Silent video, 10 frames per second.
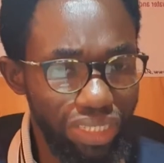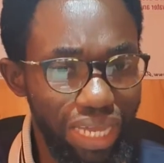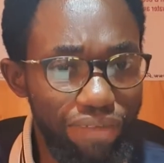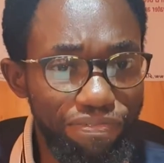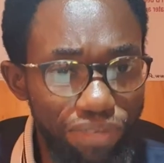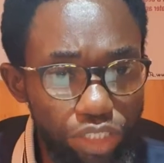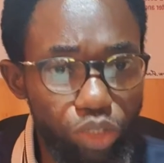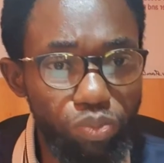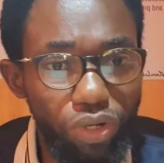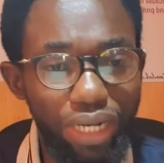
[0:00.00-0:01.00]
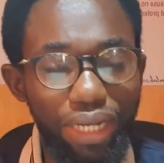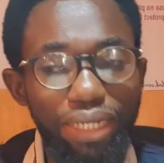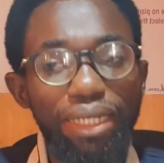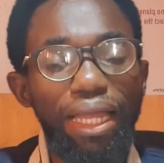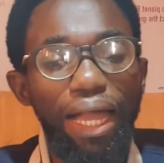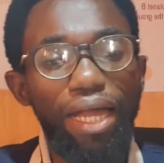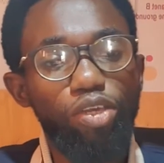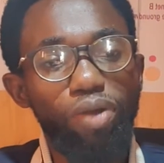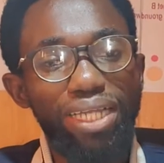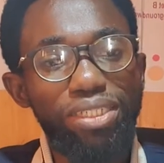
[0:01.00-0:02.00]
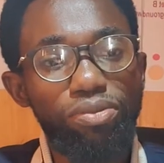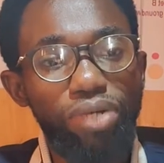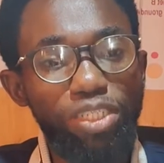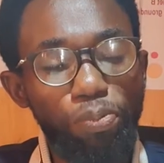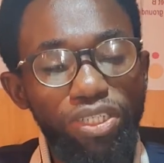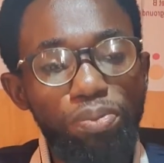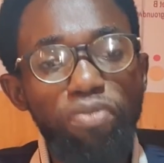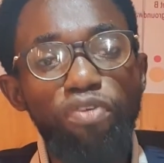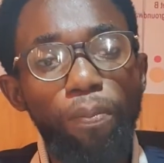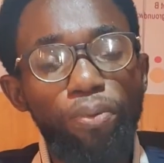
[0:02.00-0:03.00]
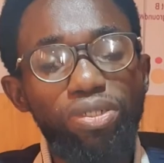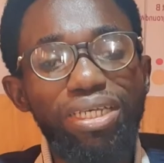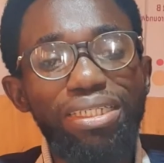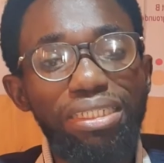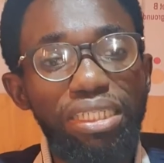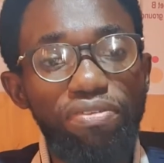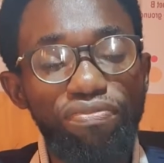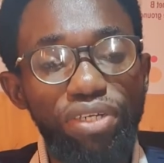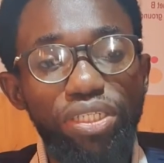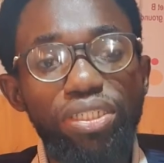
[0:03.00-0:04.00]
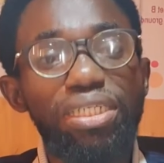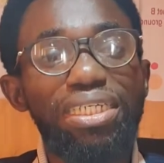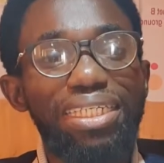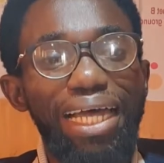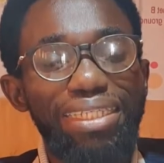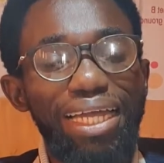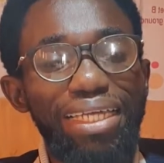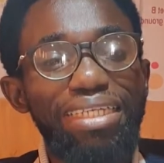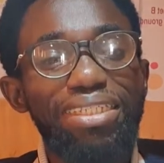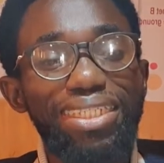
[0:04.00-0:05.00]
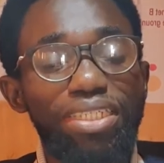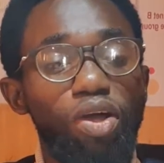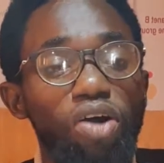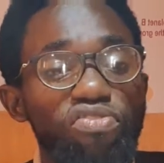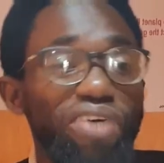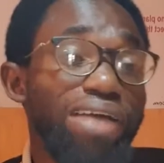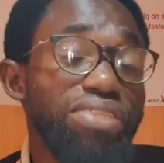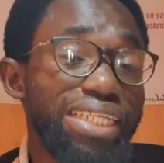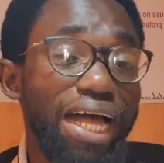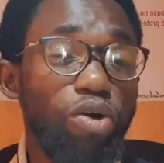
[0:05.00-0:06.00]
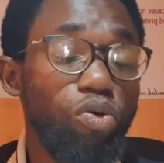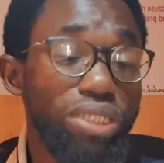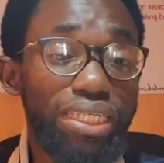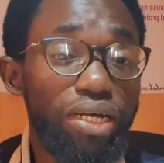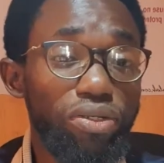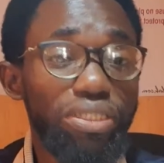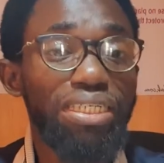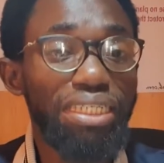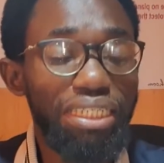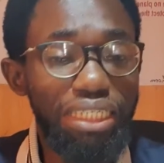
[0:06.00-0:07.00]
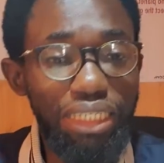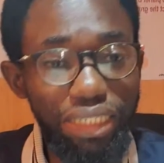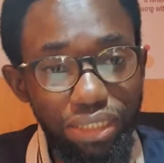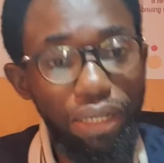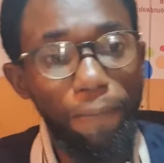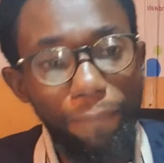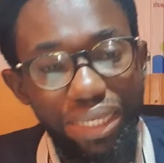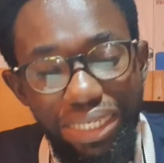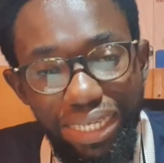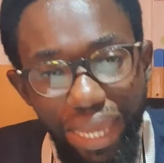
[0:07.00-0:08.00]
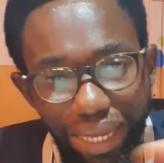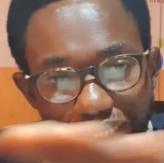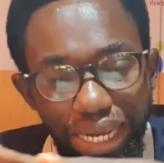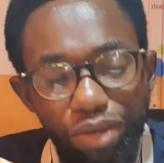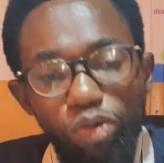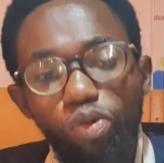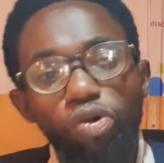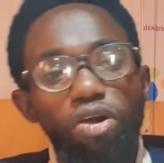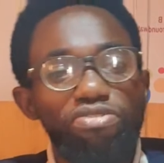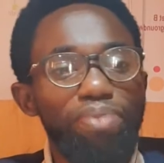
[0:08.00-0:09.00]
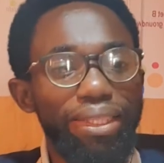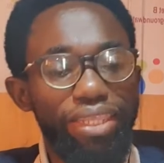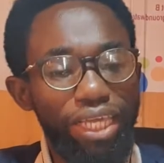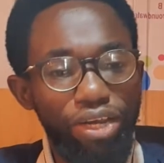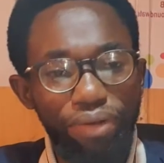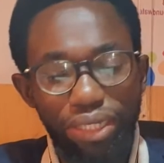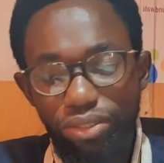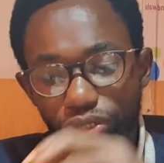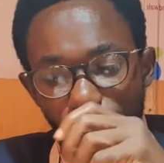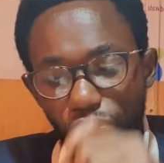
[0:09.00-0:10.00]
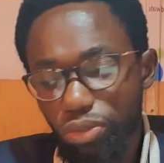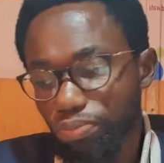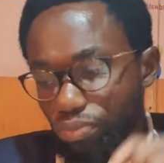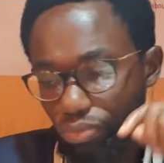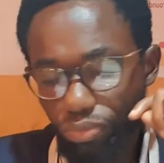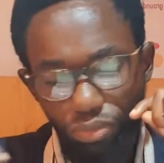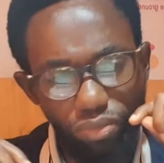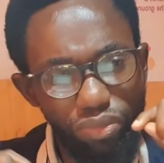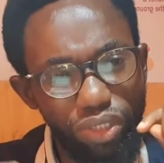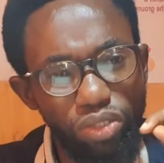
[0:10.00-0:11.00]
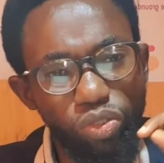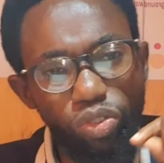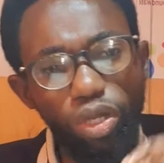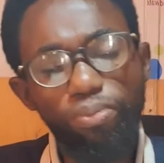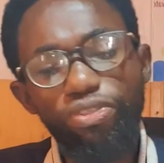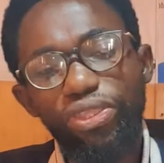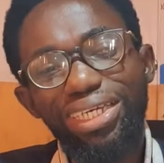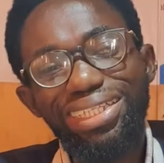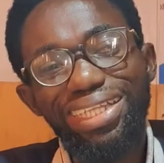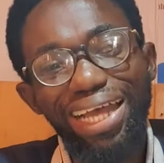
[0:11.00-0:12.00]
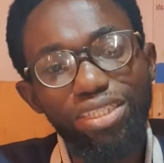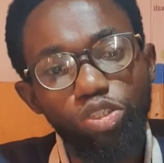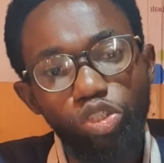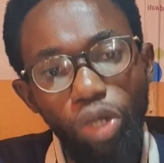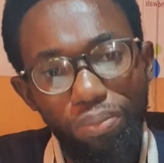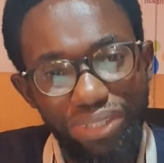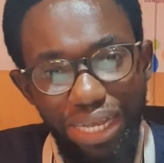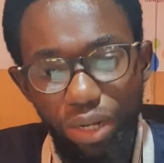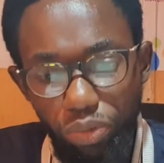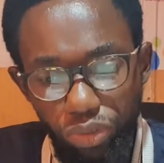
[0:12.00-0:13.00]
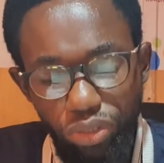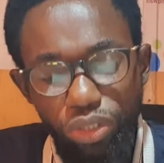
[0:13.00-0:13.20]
a fish smoker and you are responsible for processing the fish that are eaten in all 5-star hotels in Ikeja local government area. So something that jumps out,